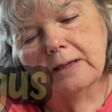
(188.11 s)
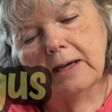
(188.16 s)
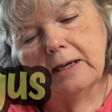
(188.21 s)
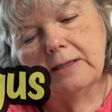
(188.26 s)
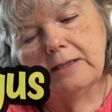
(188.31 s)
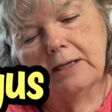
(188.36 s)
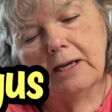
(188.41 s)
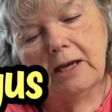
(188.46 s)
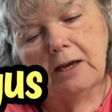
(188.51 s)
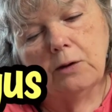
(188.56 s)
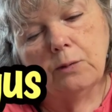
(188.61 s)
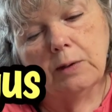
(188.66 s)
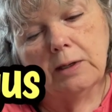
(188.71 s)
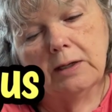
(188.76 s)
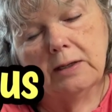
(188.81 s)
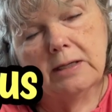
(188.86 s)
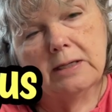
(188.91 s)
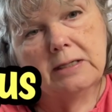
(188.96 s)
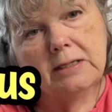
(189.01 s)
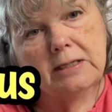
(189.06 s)
I take one of
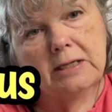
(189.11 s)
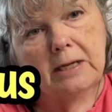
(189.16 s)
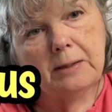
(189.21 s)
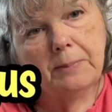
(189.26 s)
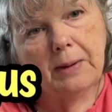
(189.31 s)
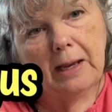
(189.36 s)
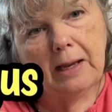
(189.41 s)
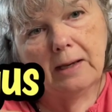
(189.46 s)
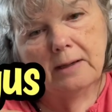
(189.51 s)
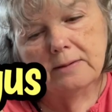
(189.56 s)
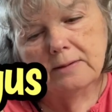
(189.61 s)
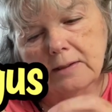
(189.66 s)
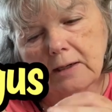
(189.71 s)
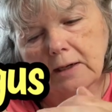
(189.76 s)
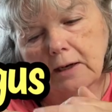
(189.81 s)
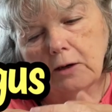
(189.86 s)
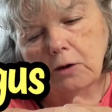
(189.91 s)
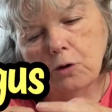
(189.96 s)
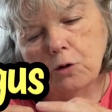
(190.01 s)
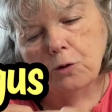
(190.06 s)
these tea bags and
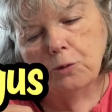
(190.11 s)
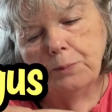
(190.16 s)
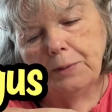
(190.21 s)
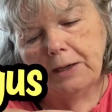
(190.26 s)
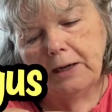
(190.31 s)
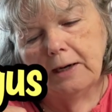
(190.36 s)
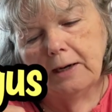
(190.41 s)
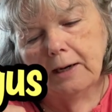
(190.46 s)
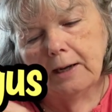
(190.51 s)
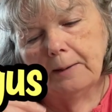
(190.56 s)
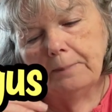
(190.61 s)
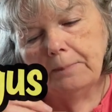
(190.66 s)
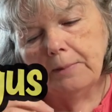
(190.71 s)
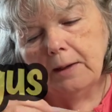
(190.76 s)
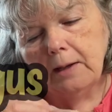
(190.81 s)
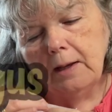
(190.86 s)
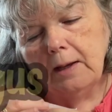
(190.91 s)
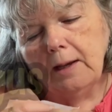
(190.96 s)
I open it up.